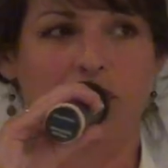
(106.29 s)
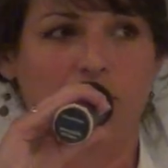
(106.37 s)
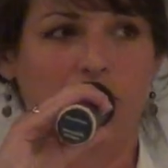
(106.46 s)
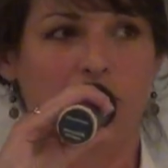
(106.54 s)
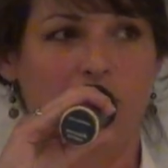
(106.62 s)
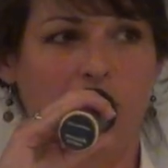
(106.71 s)
she
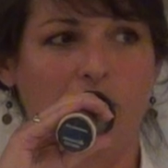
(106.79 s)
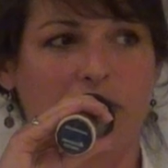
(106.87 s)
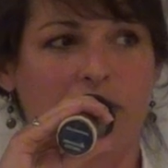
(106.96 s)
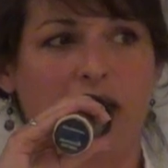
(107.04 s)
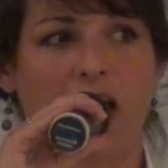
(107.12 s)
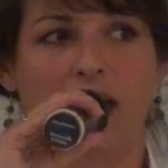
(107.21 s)
would know
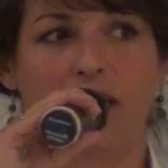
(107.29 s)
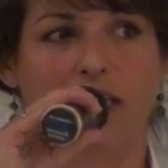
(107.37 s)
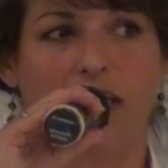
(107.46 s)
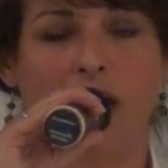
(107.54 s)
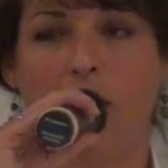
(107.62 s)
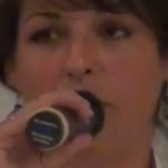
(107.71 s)

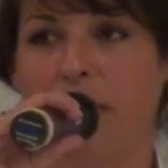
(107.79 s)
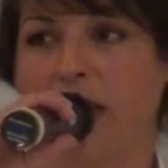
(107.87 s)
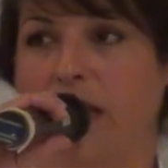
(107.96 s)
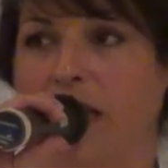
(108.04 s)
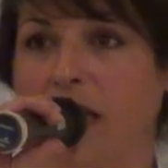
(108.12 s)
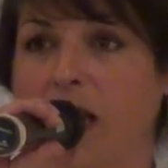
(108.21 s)
exactly how
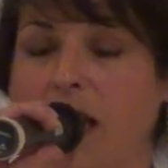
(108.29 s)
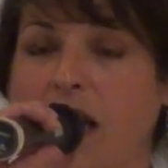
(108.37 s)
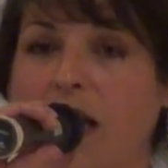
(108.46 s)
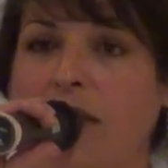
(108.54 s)
many,